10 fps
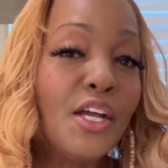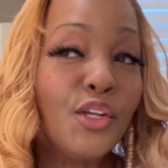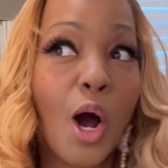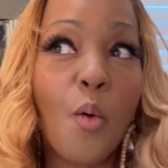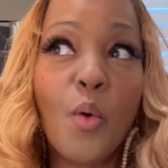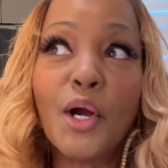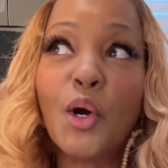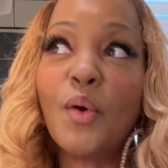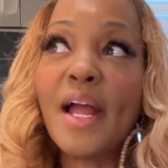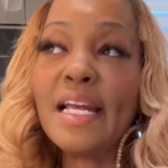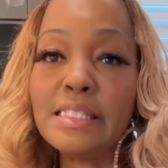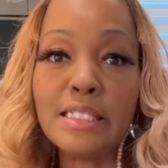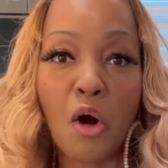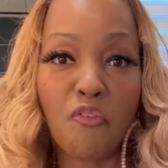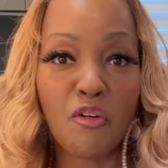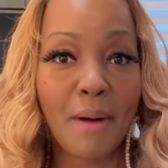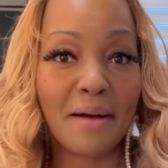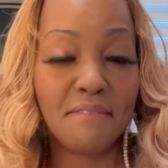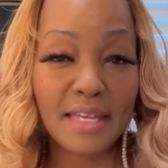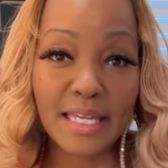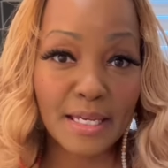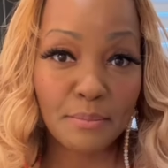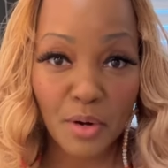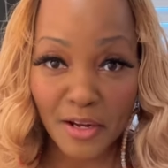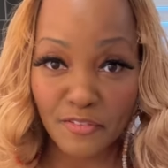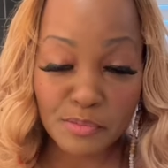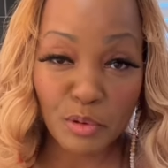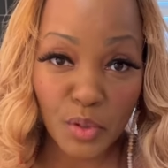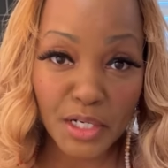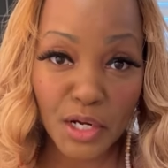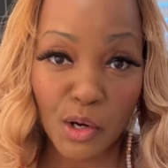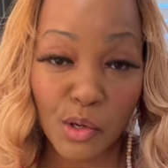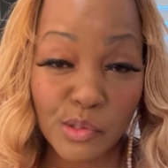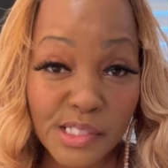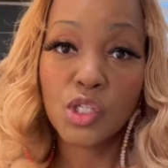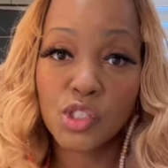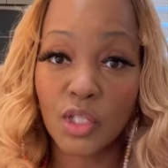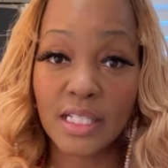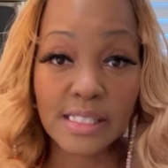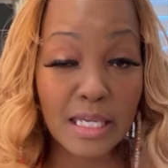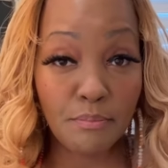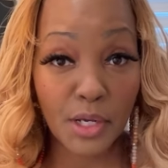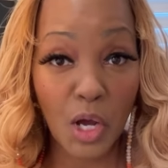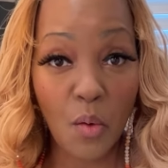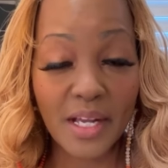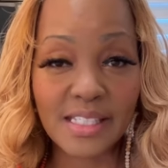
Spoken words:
Y'all went crazy over my vegan breakfast burritos, so let's keep it going.